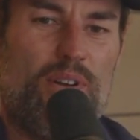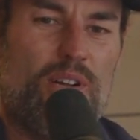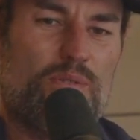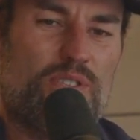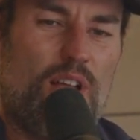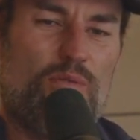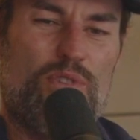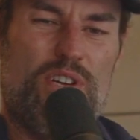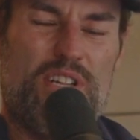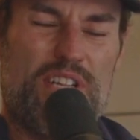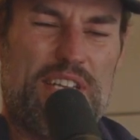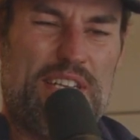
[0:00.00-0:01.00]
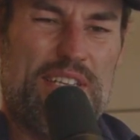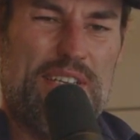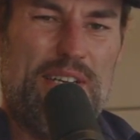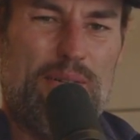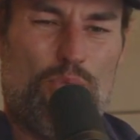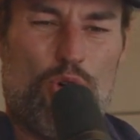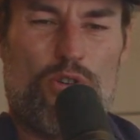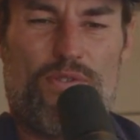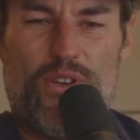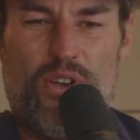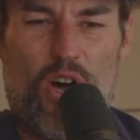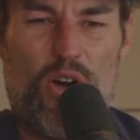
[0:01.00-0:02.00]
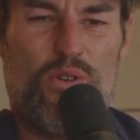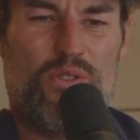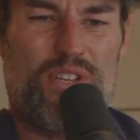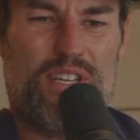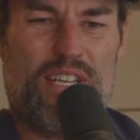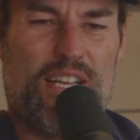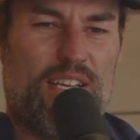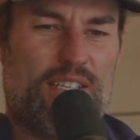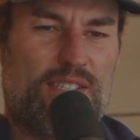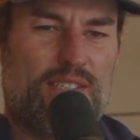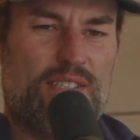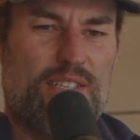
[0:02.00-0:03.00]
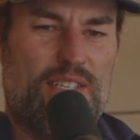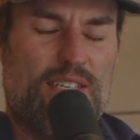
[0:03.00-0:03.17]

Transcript: and I was like really more of a no than a yes.